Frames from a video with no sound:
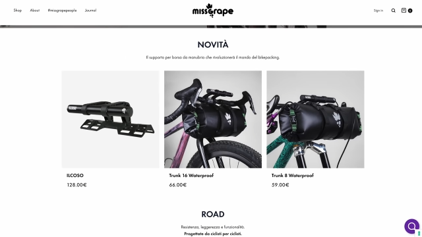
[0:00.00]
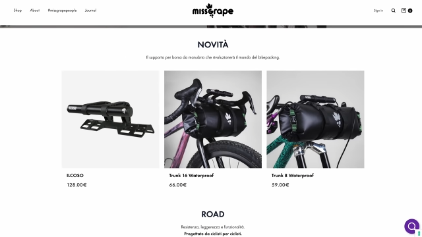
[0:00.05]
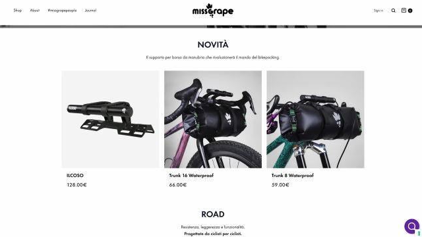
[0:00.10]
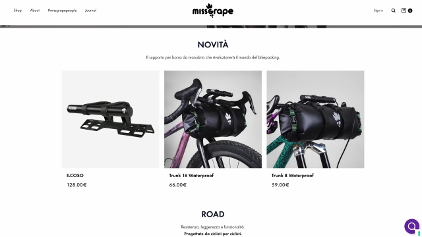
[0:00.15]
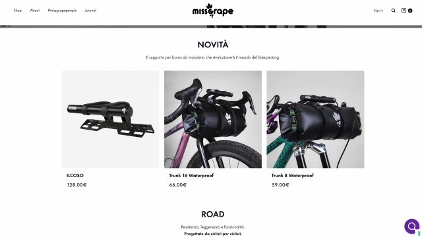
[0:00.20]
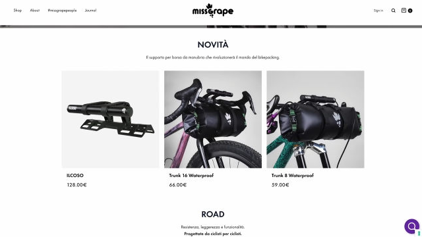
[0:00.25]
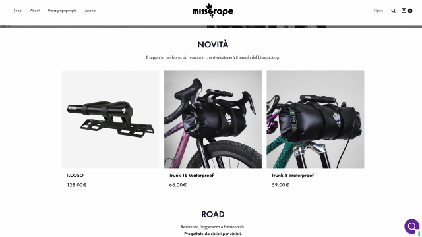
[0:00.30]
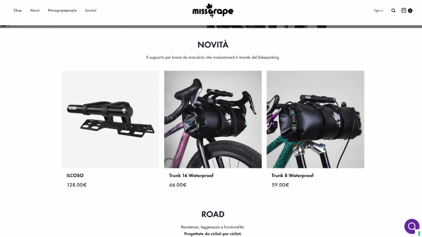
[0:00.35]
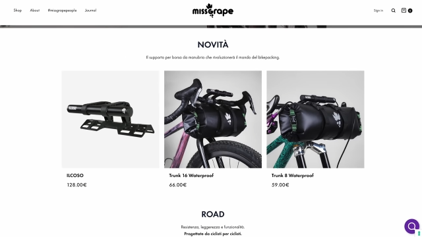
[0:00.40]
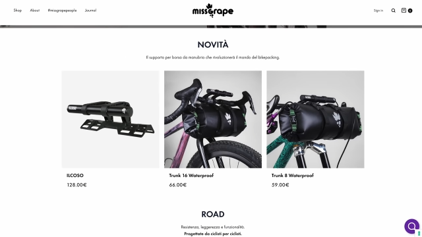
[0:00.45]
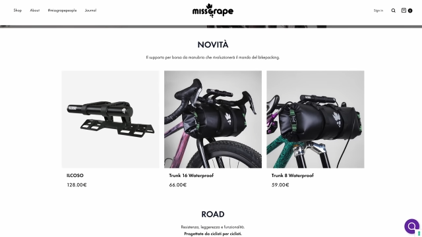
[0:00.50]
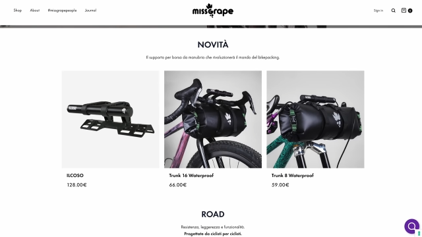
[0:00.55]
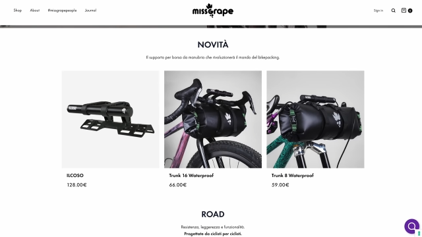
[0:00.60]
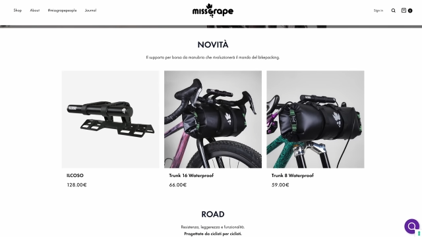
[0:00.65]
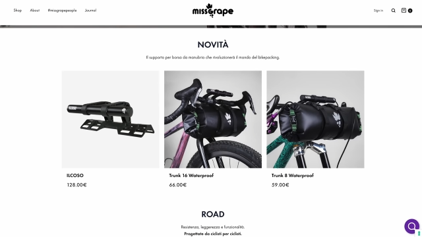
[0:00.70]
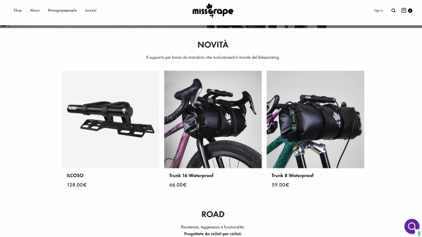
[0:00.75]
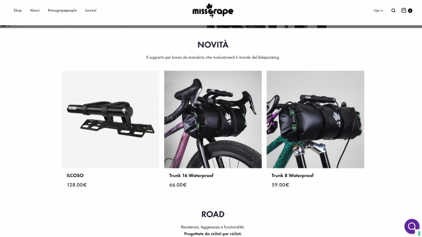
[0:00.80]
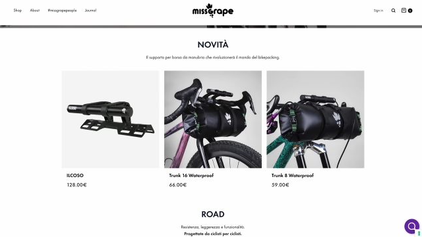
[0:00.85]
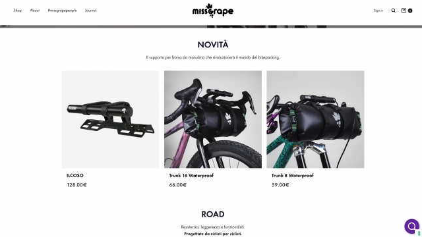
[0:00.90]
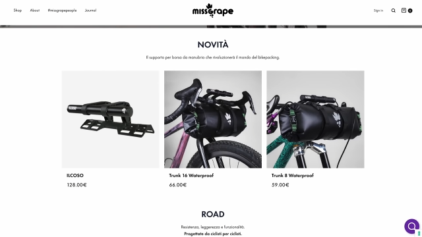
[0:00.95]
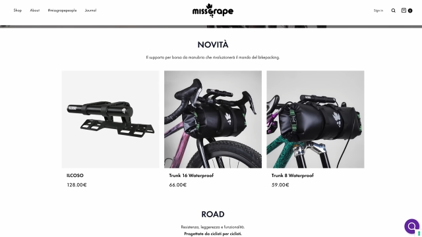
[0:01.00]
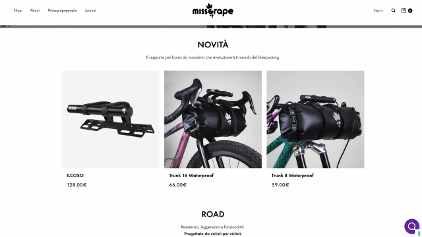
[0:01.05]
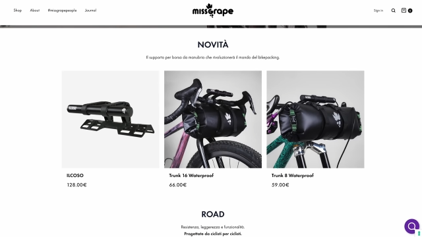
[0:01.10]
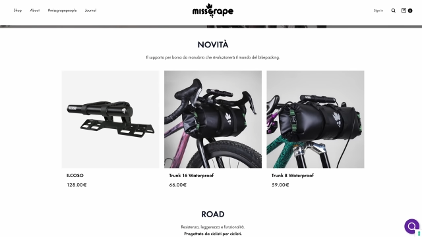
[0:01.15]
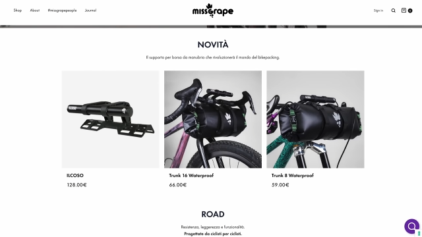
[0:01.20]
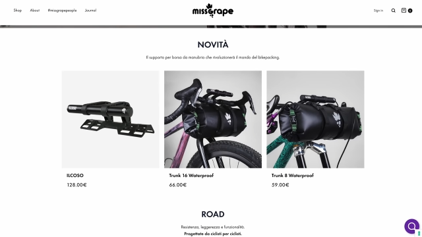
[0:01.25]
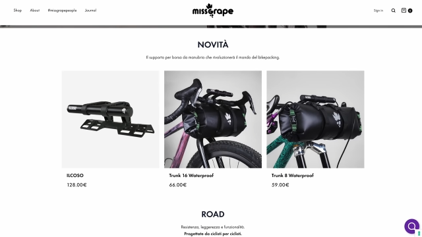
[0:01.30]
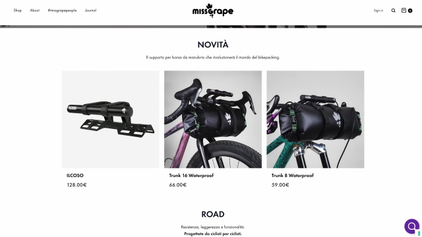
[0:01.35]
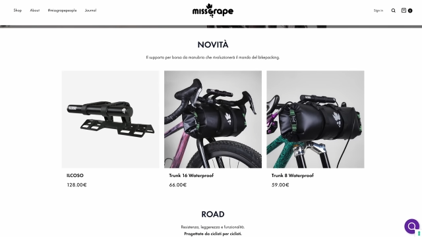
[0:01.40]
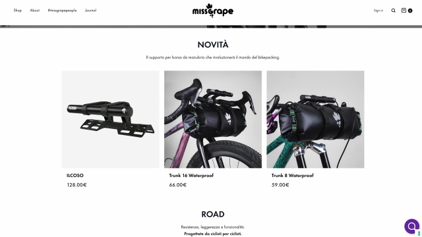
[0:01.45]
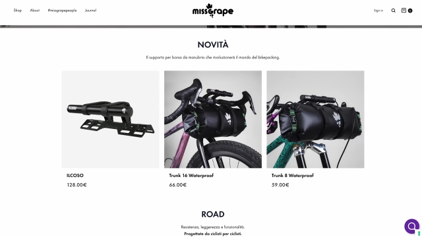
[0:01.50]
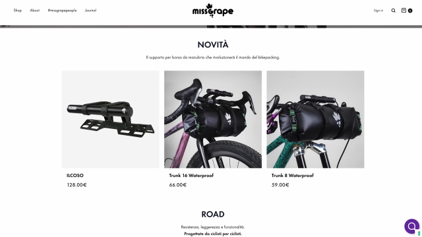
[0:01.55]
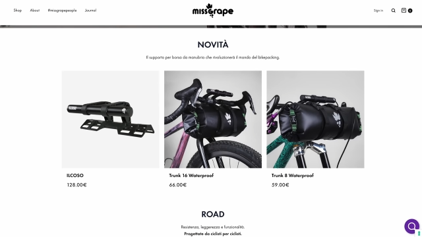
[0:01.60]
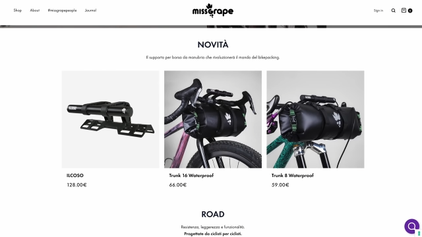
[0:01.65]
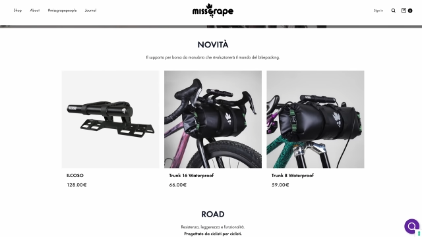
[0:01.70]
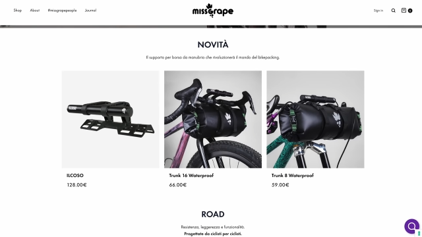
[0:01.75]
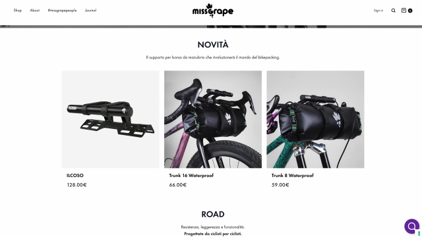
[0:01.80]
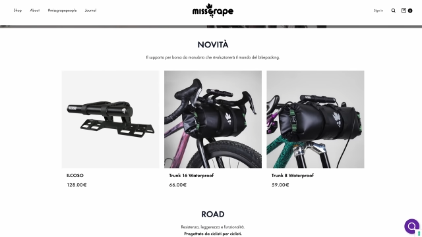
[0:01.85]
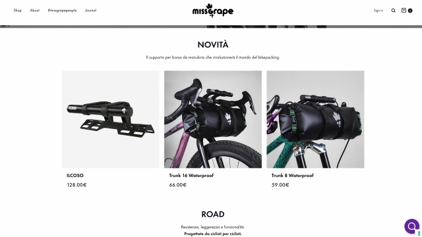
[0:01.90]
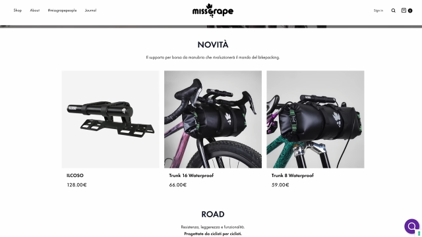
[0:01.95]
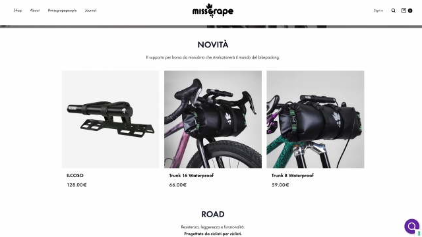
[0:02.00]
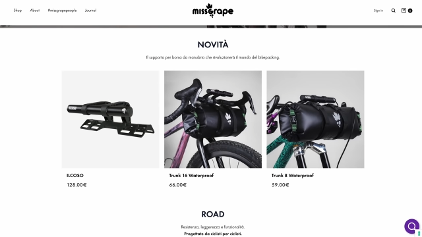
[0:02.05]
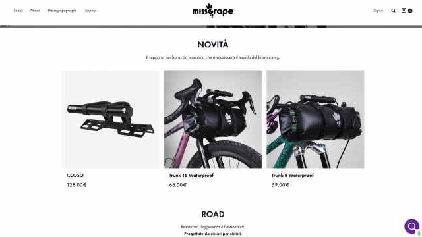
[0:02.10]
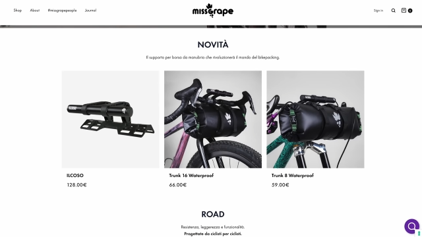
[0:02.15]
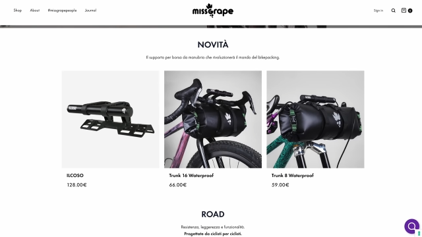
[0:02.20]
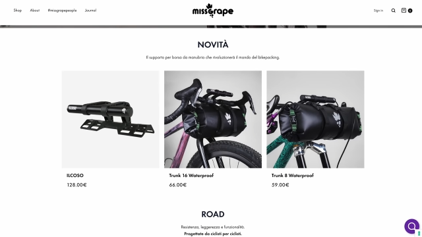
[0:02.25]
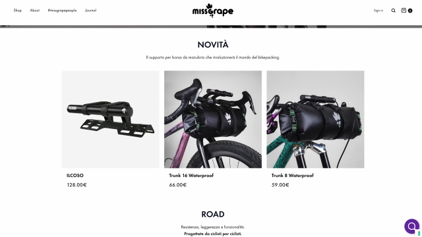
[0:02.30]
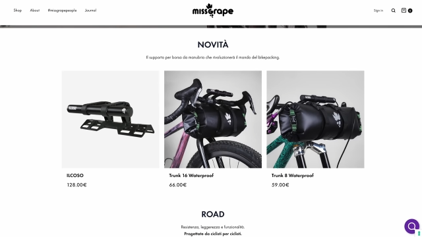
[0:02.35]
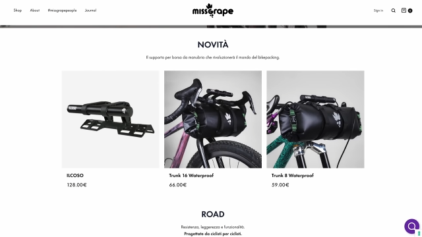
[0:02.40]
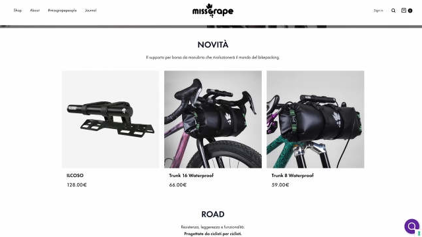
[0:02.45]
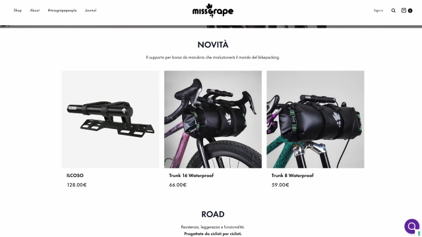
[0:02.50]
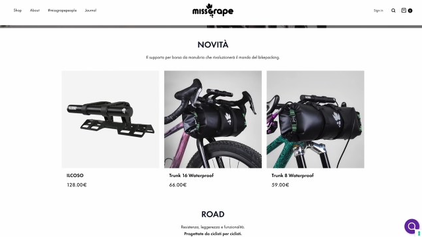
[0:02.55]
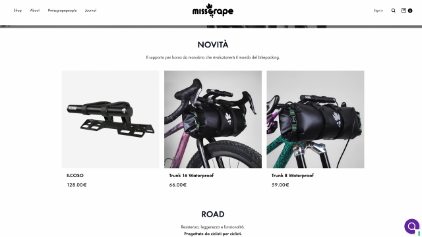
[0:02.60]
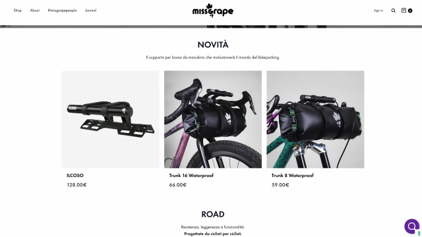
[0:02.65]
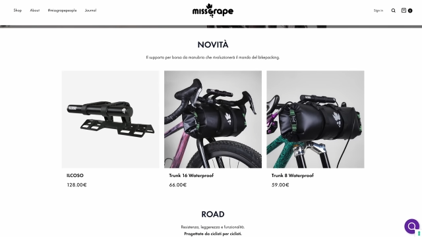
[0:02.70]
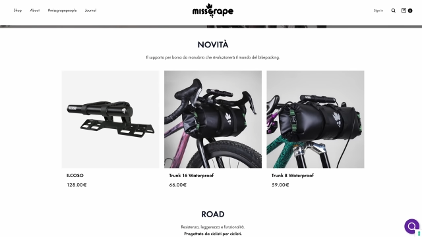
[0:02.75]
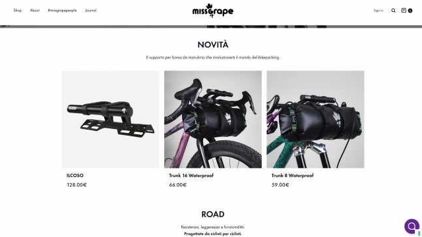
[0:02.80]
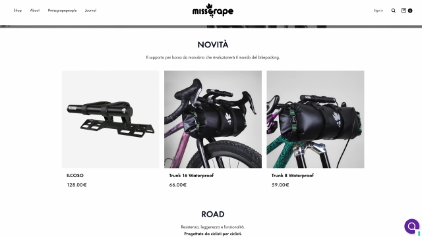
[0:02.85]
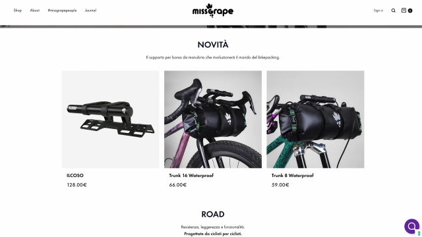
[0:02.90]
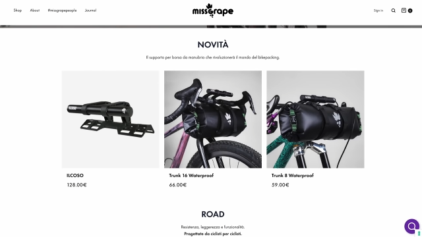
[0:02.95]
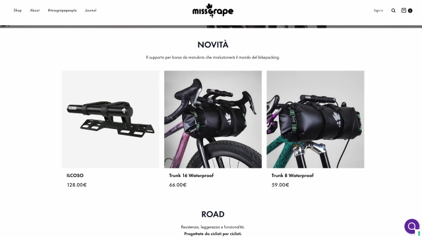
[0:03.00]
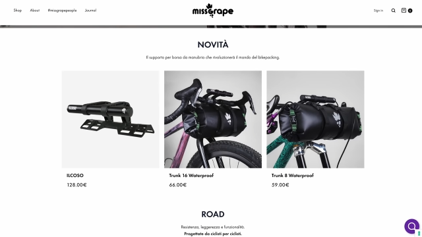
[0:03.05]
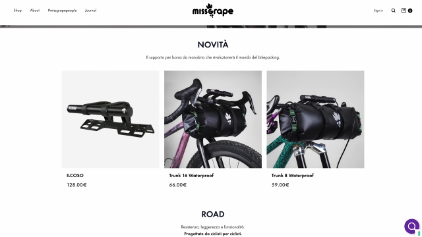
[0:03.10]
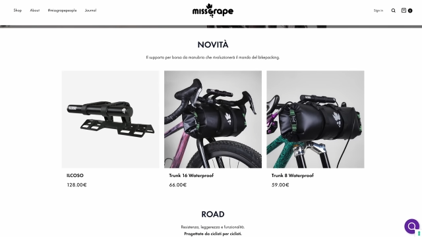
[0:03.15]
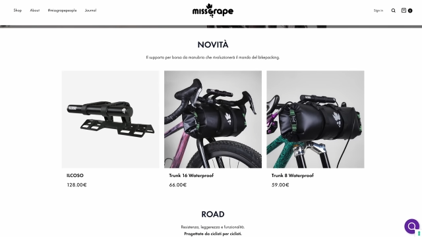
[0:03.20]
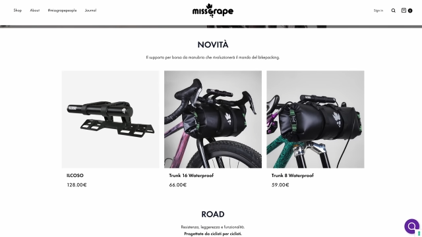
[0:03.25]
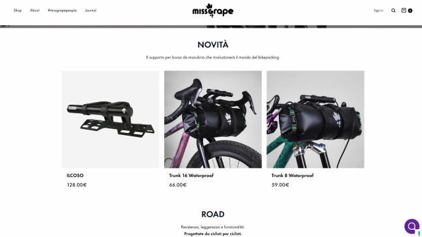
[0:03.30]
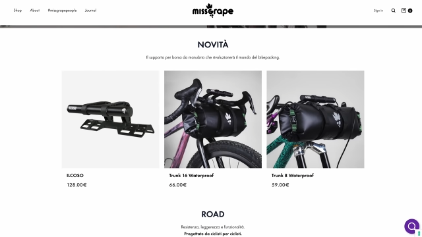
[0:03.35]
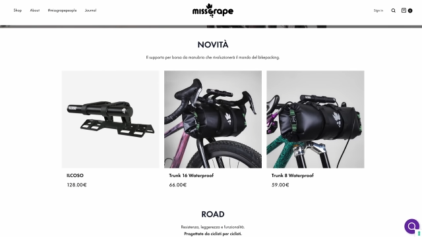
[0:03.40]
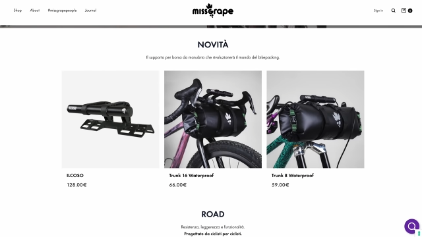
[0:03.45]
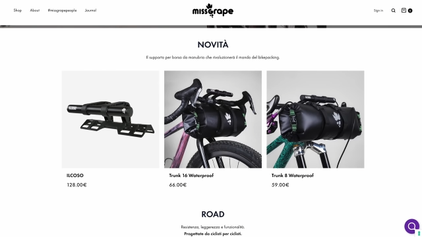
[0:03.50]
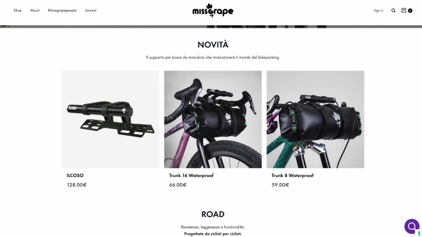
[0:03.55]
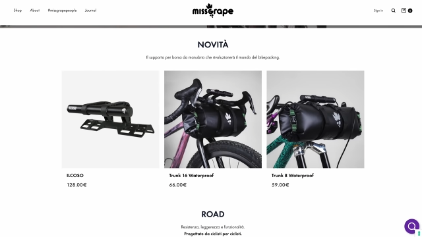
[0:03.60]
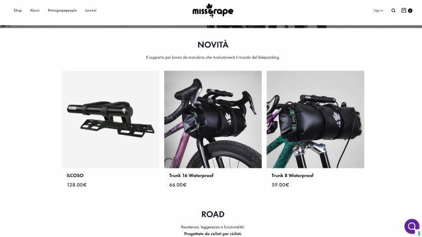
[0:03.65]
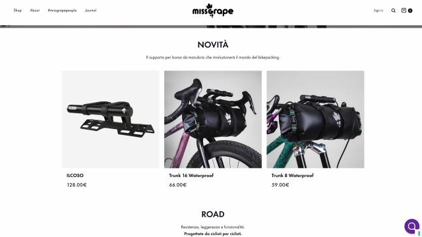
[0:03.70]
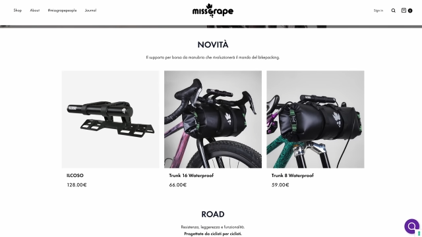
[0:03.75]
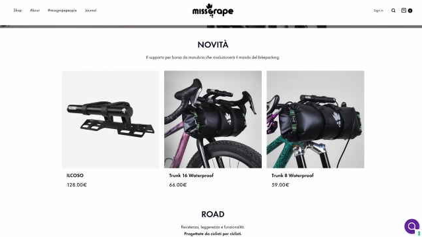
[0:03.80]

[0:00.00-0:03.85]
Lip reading: [unreadable: no face in view]